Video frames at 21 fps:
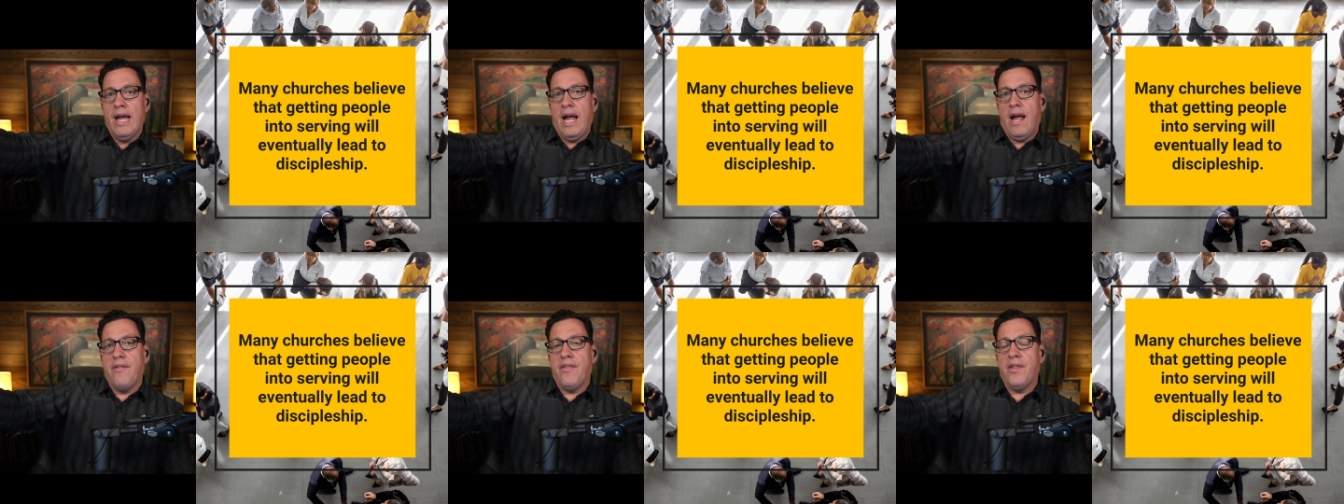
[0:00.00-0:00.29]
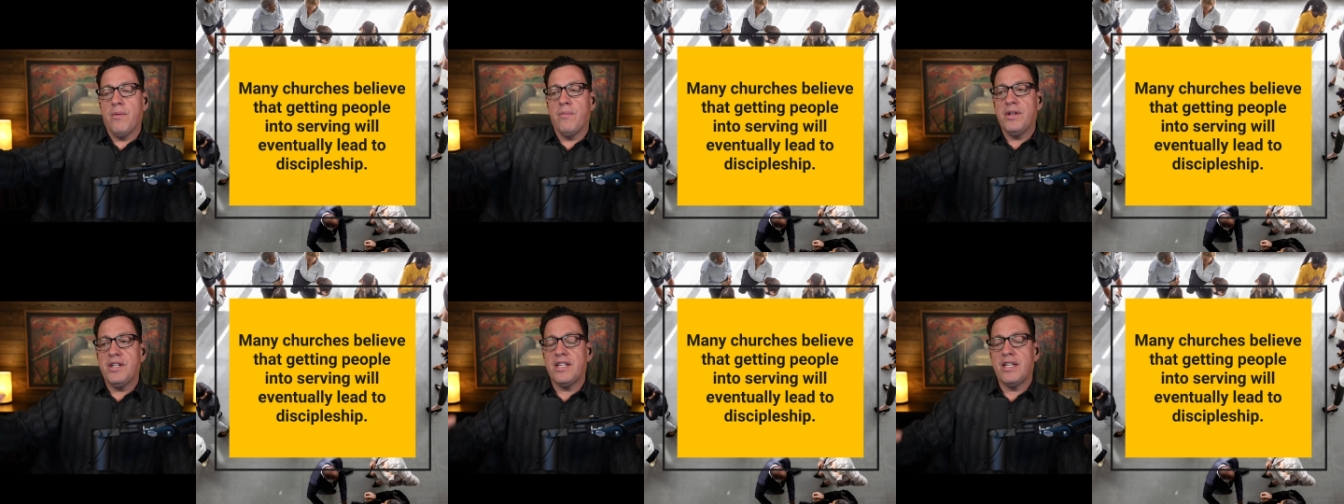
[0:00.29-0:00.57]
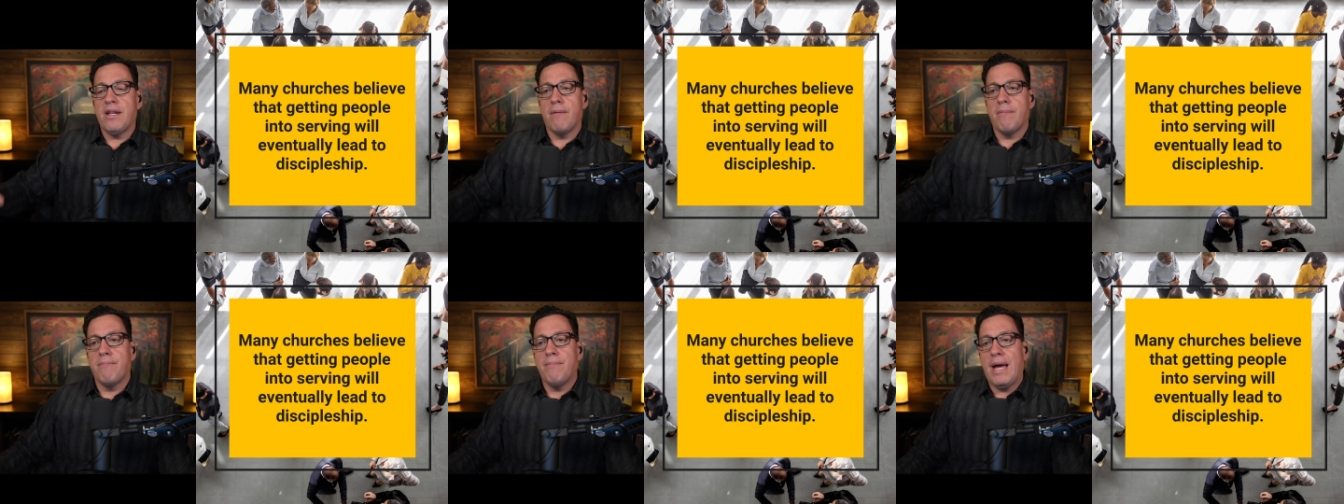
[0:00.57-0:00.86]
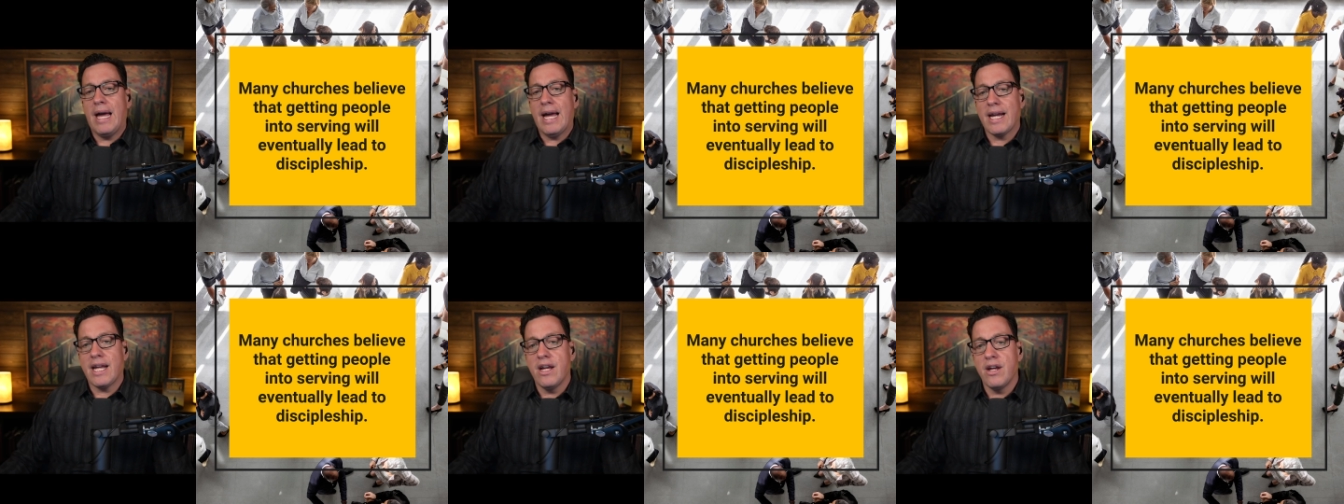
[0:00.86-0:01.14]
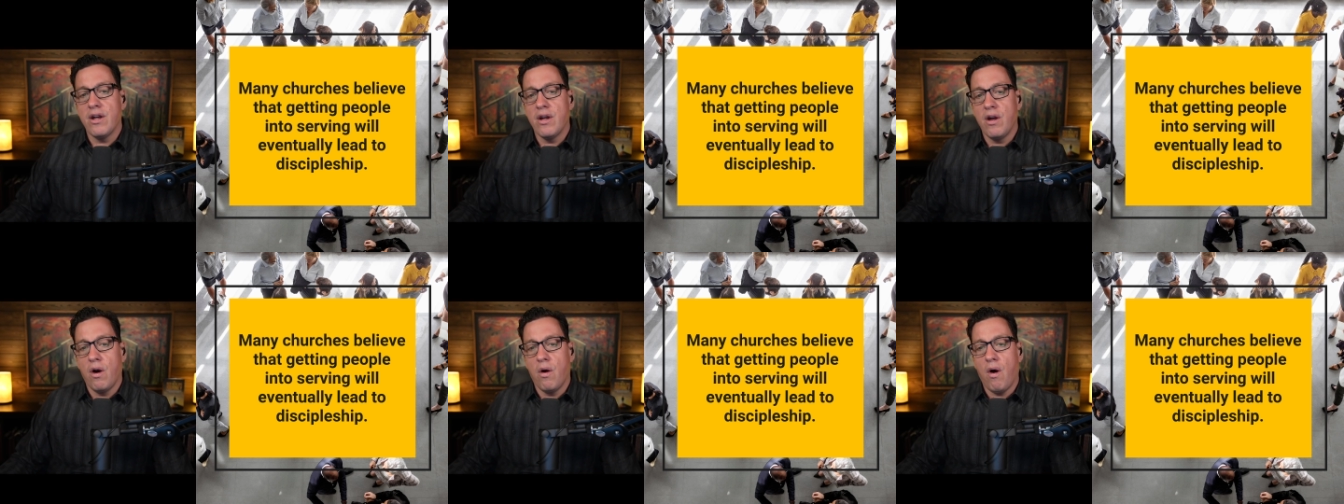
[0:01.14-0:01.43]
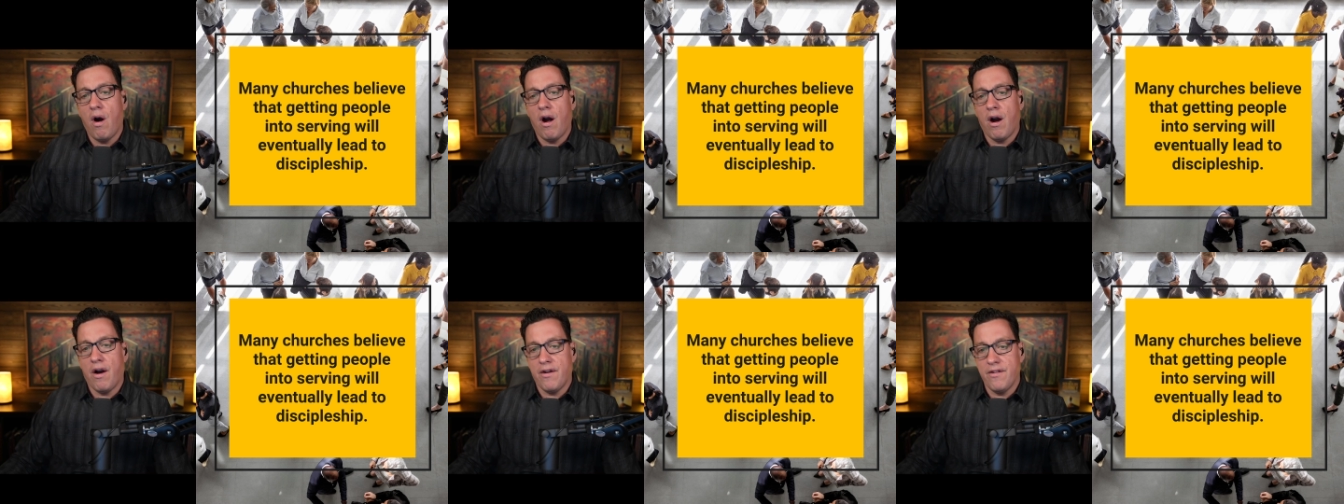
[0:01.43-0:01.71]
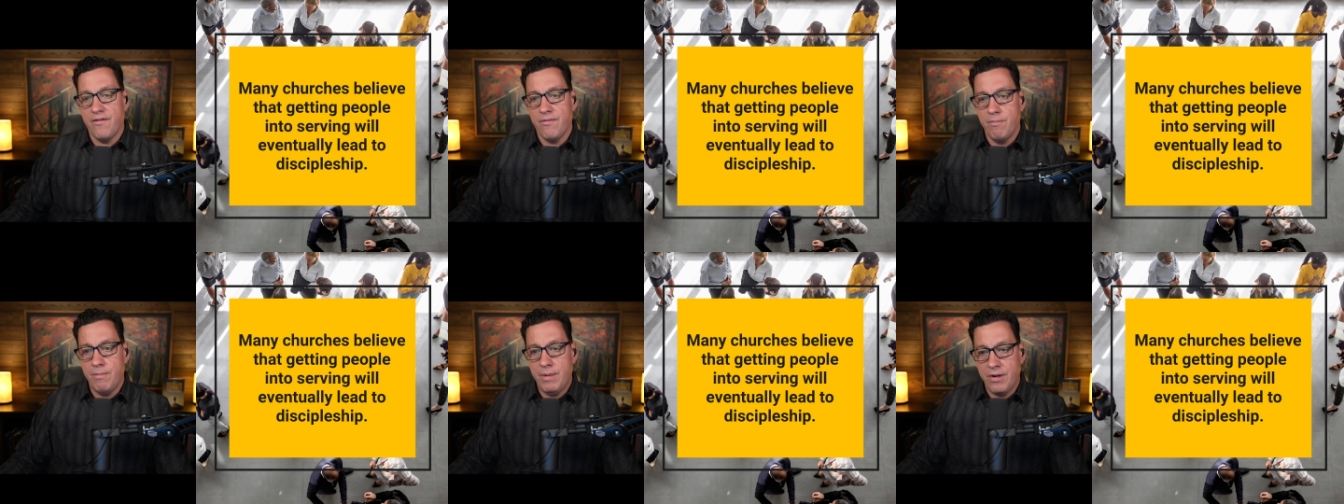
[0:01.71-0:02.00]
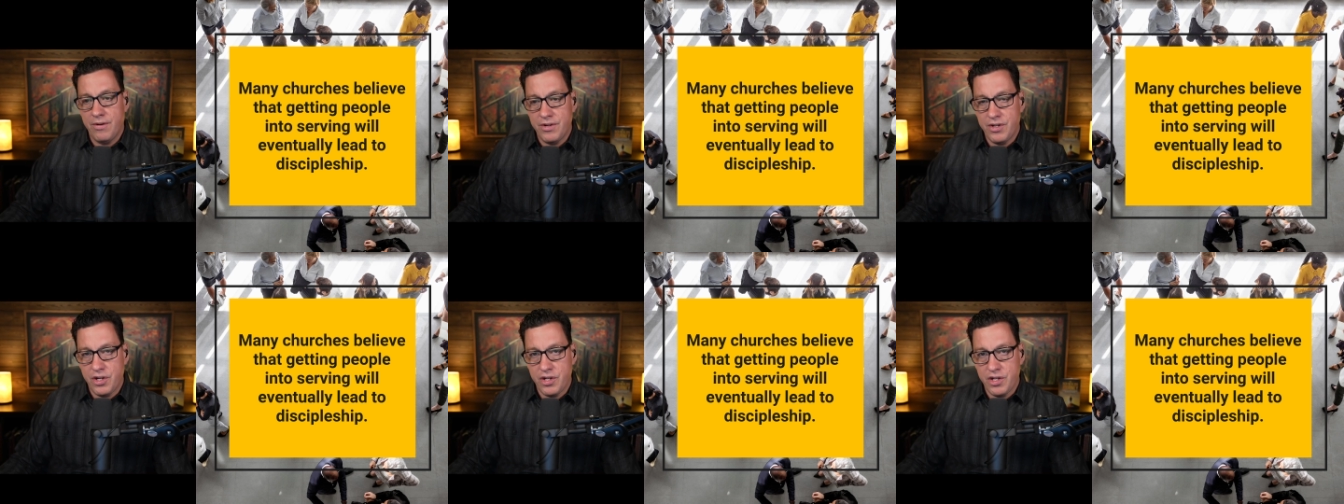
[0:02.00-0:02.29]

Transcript: And then we step back and go, our marriage